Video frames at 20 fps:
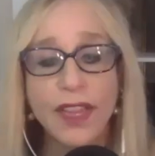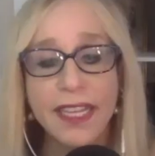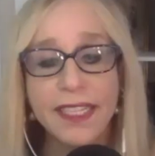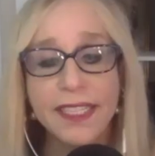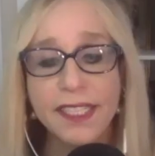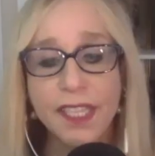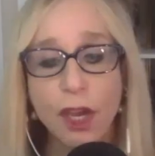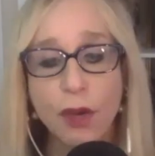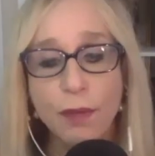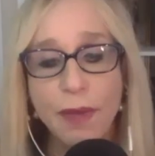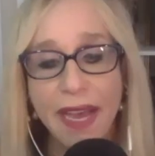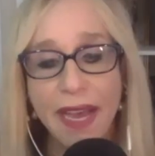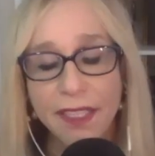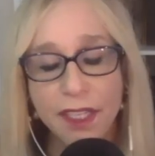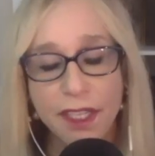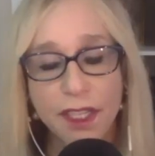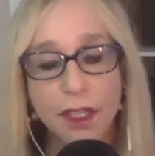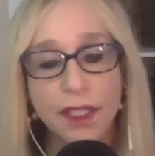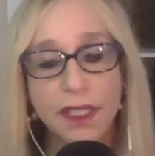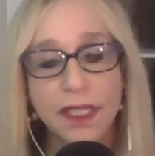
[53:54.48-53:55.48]
let's go back
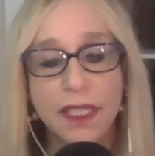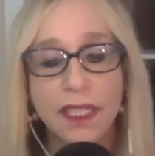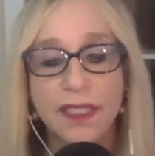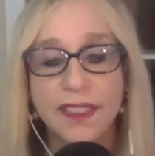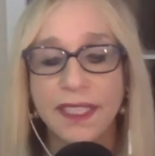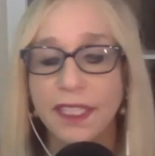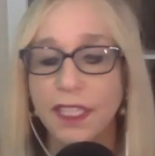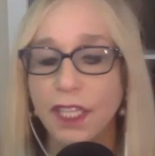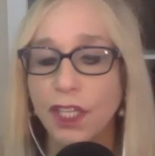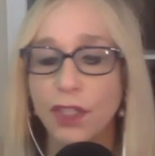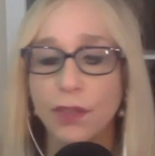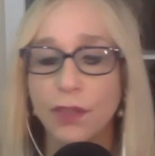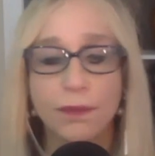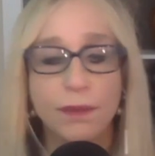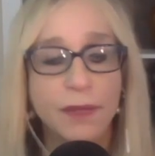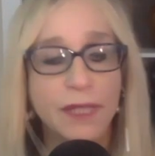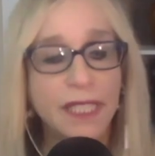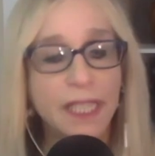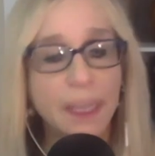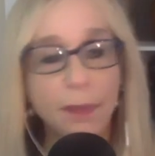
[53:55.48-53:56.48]
to the
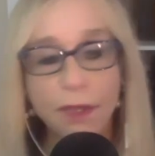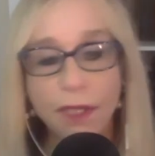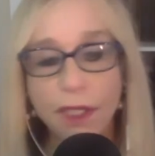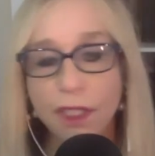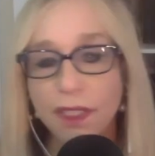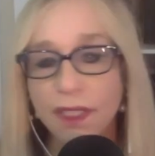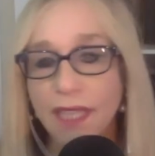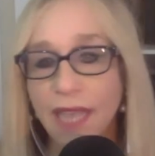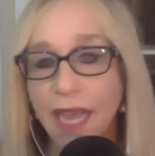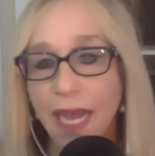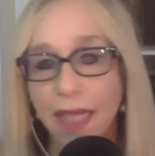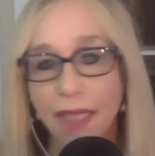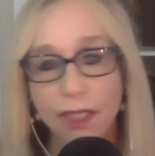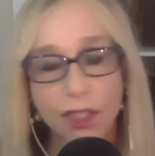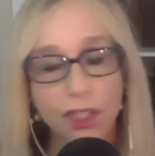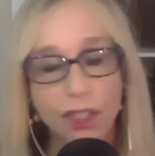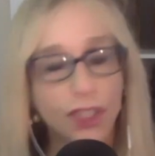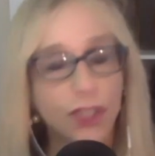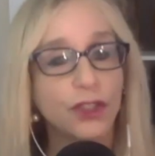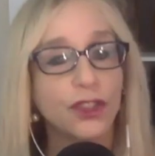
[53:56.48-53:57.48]
typical
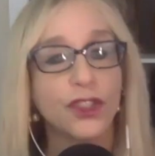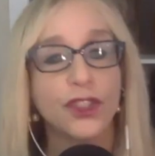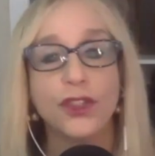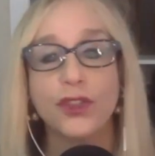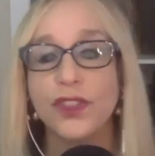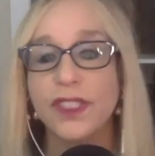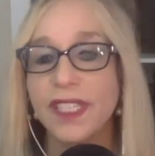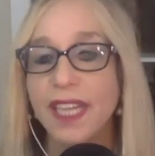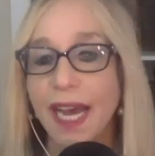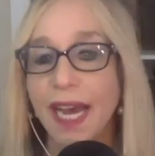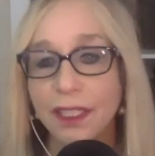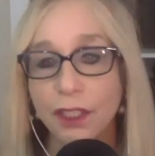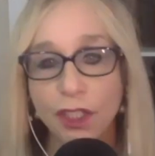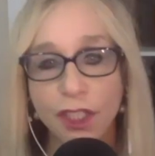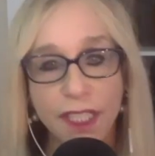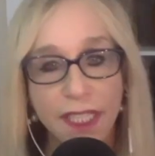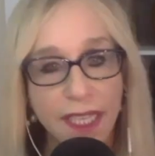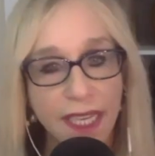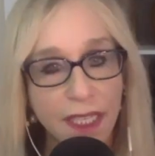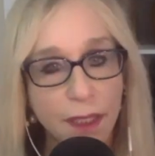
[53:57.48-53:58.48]
college student who's not
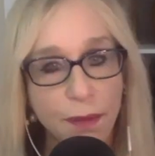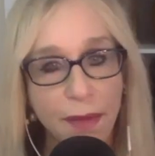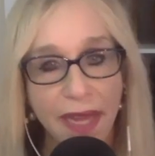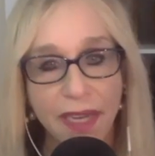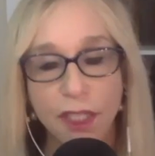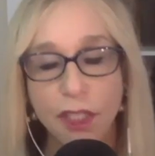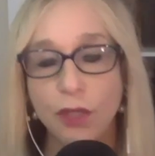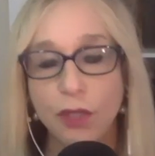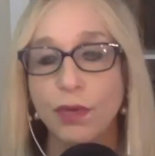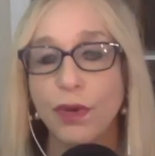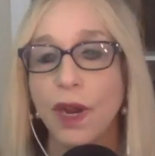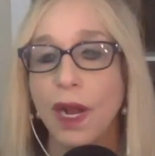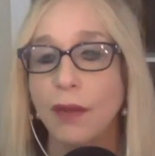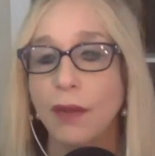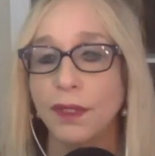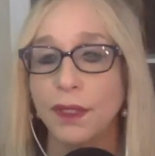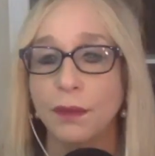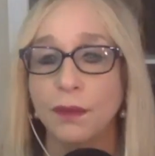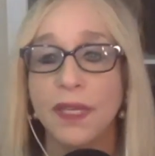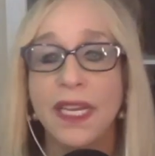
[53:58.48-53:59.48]
looking at a medical
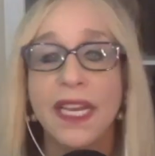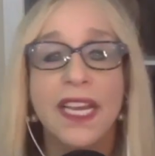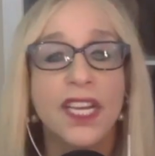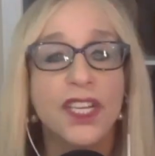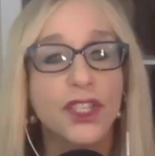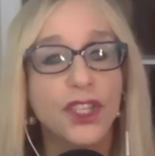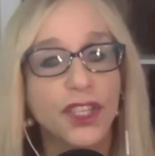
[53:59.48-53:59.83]
problem. She